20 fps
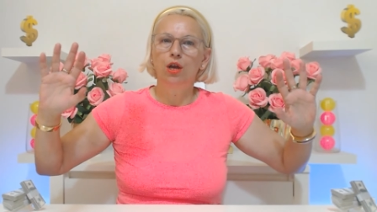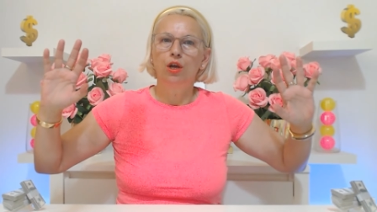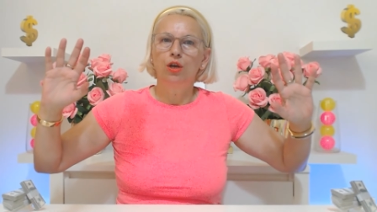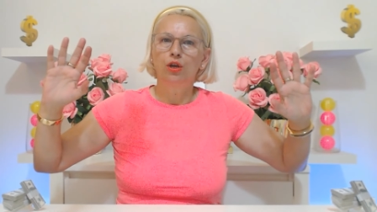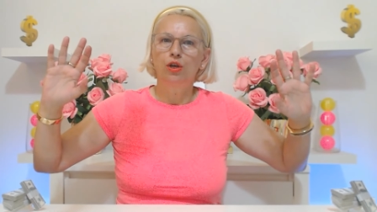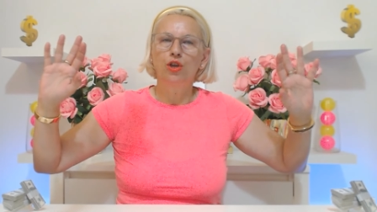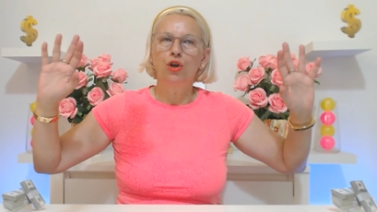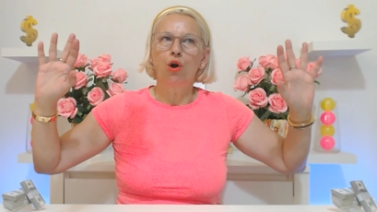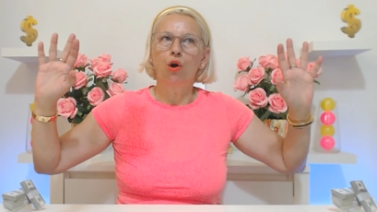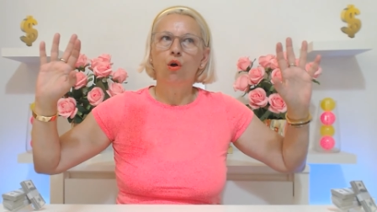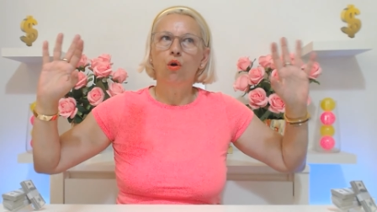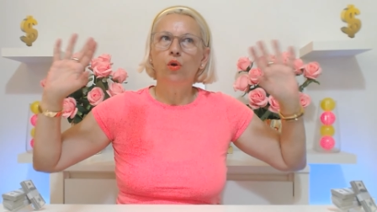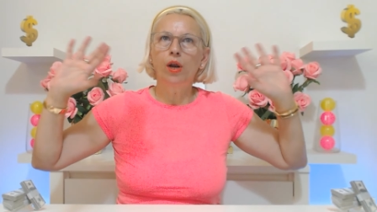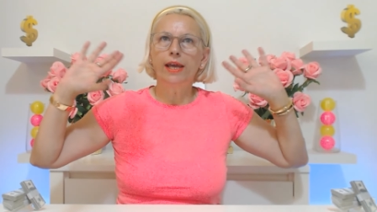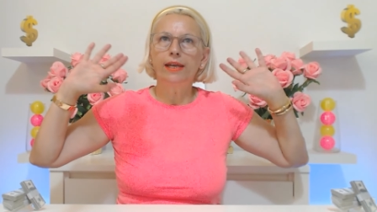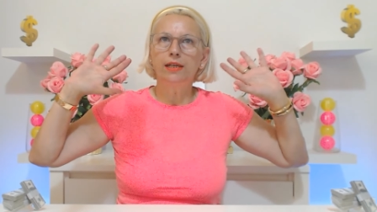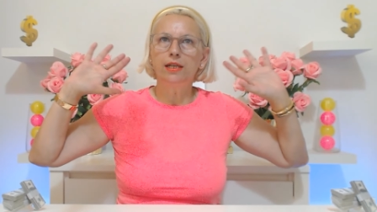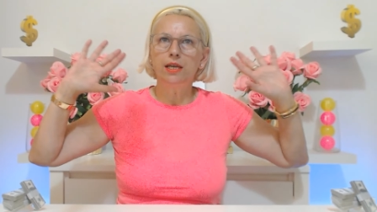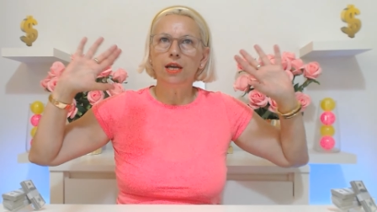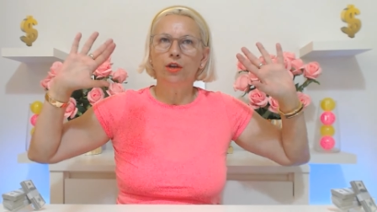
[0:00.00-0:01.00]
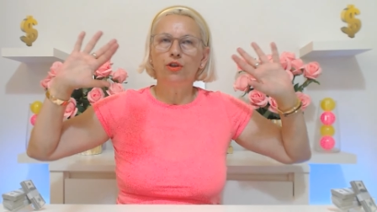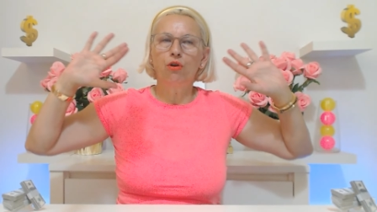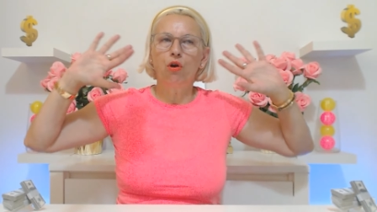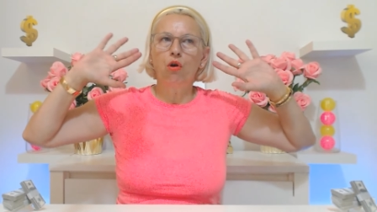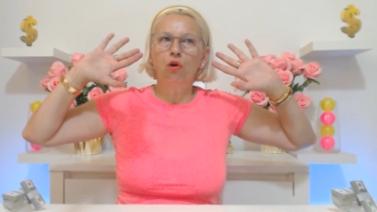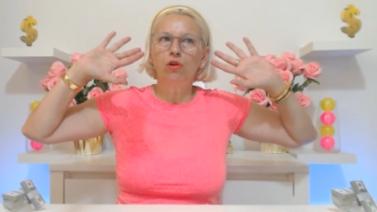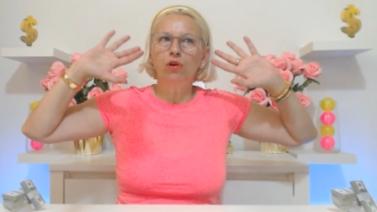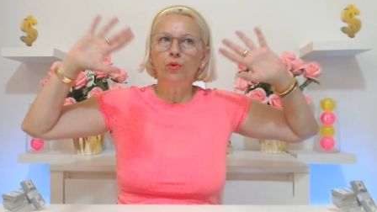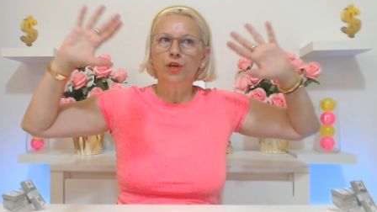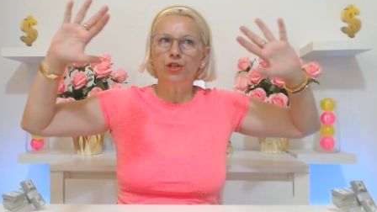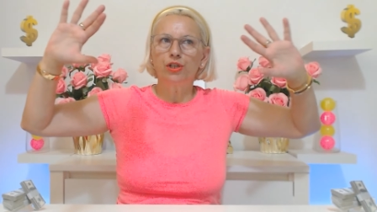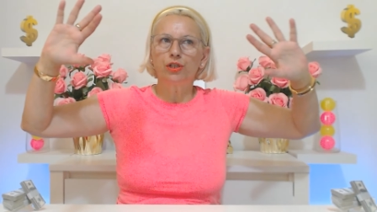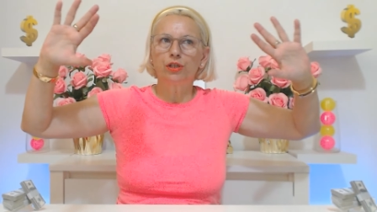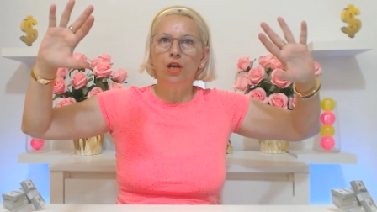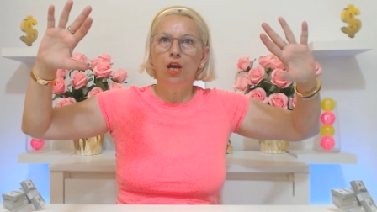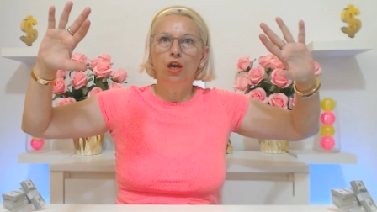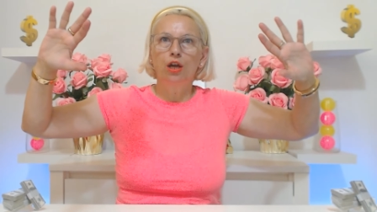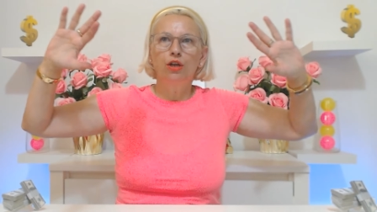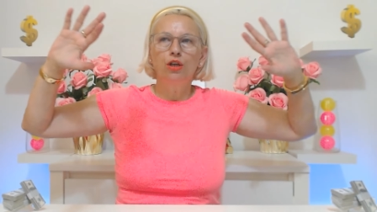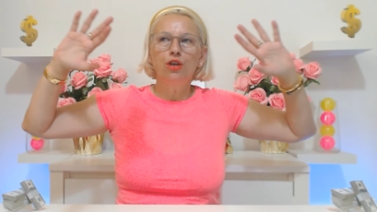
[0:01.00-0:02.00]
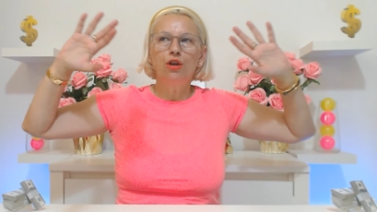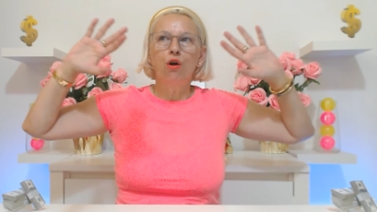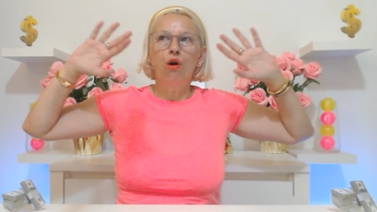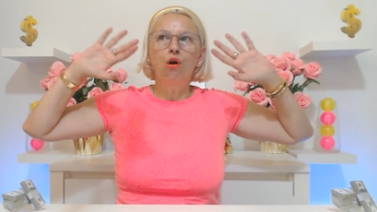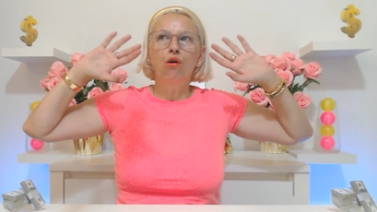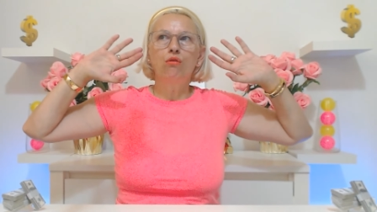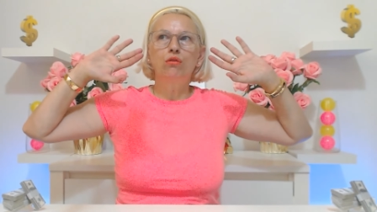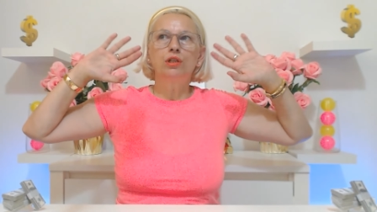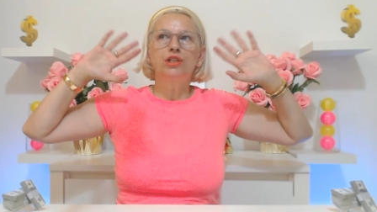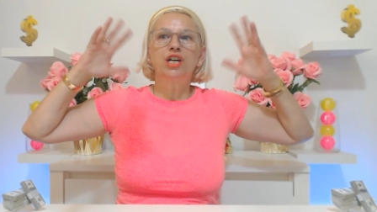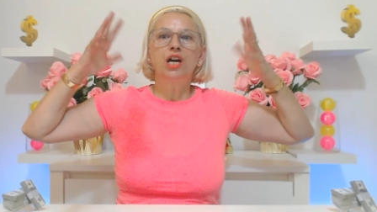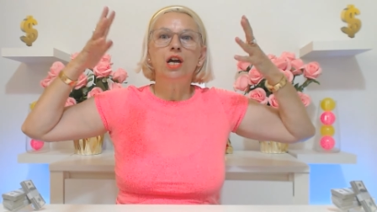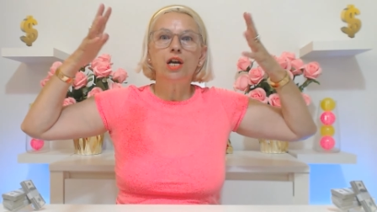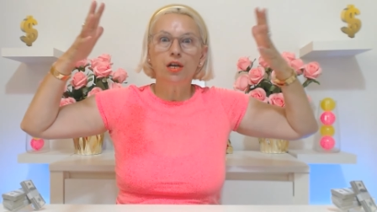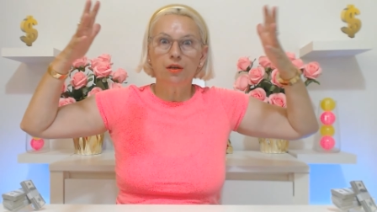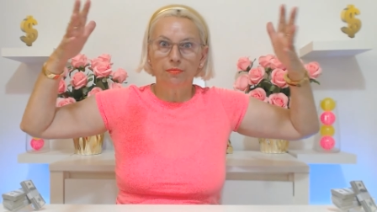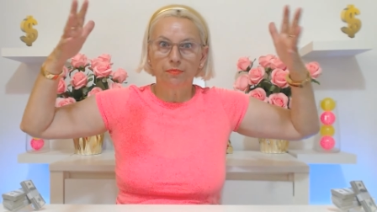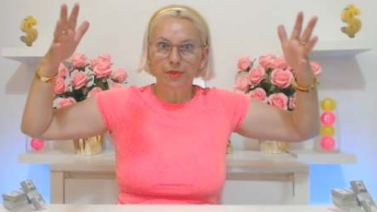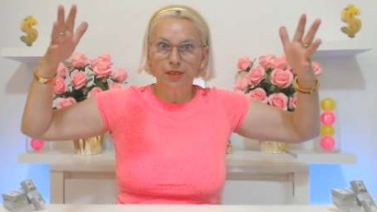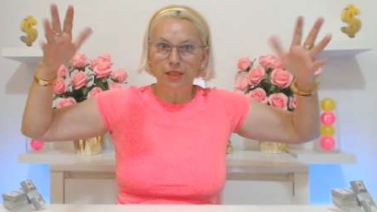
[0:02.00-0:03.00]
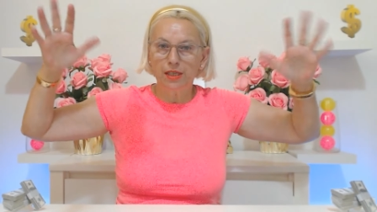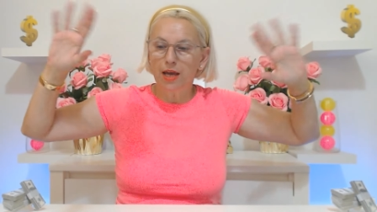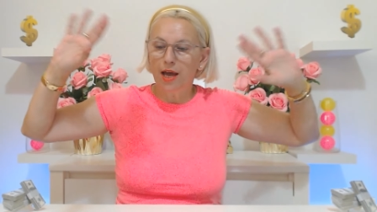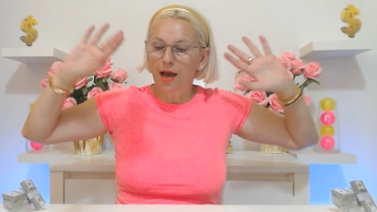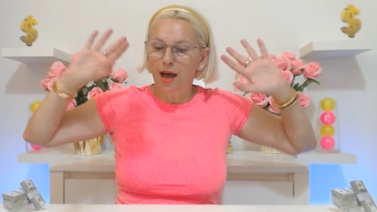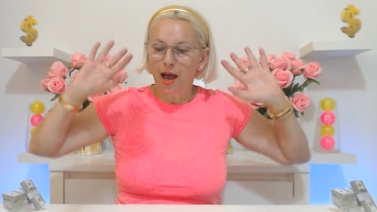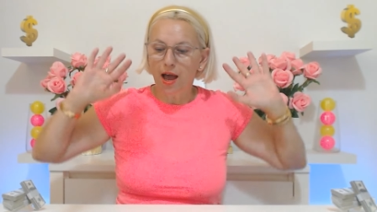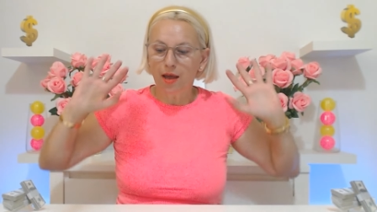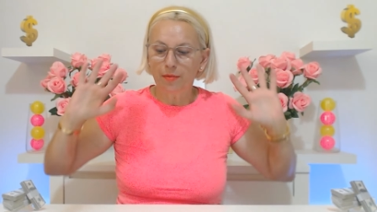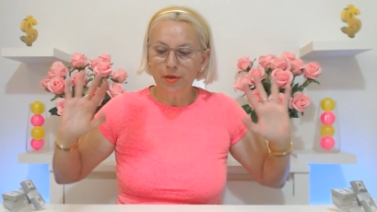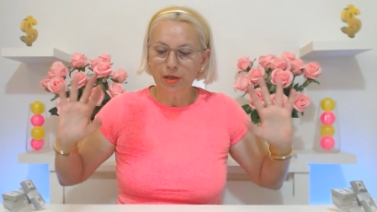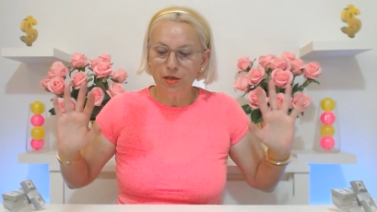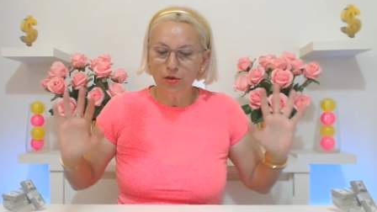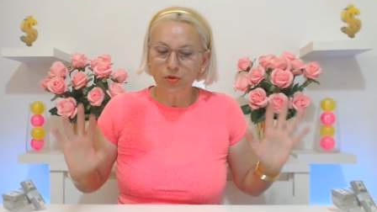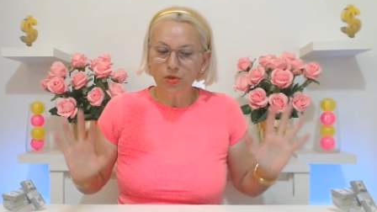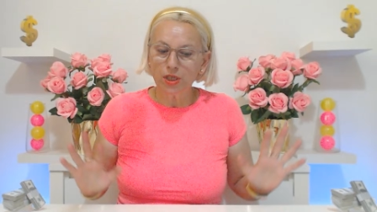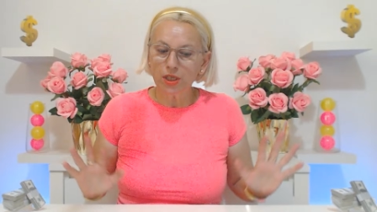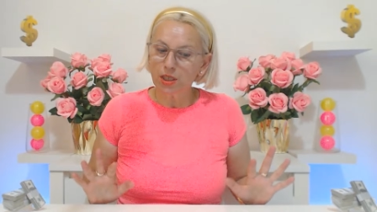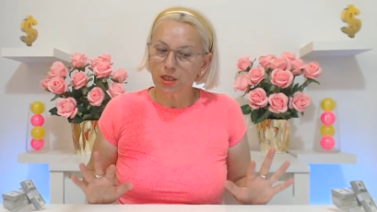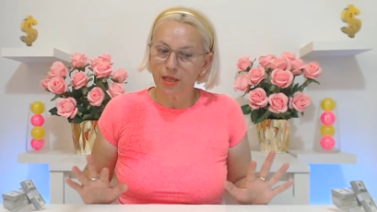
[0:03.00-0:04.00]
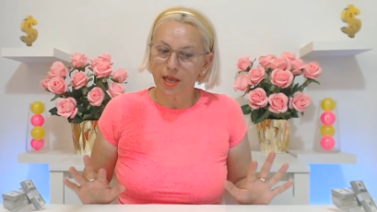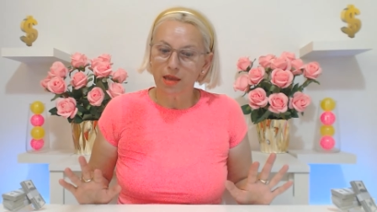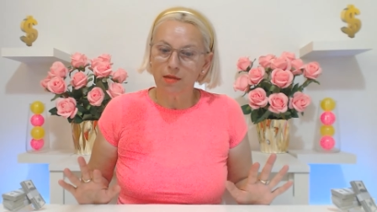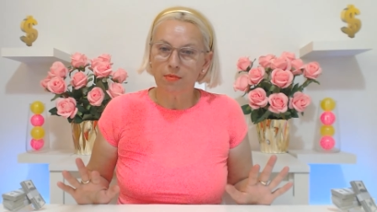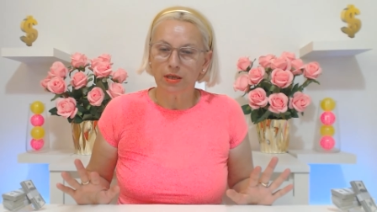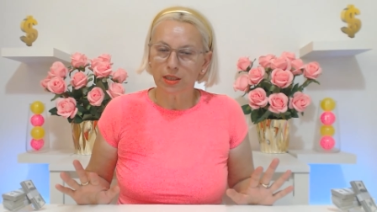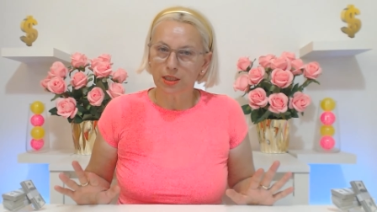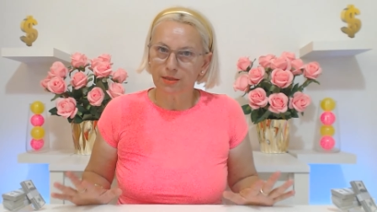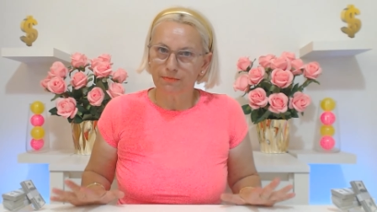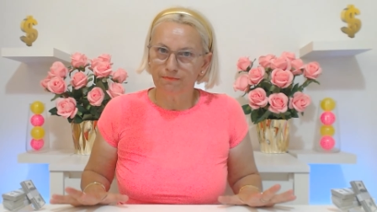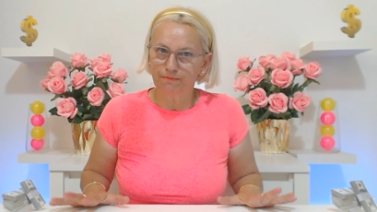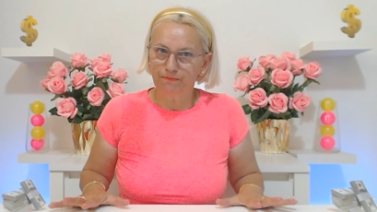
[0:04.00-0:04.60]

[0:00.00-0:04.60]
Your own idea, your own vision, your own terms, I mean, you just name it.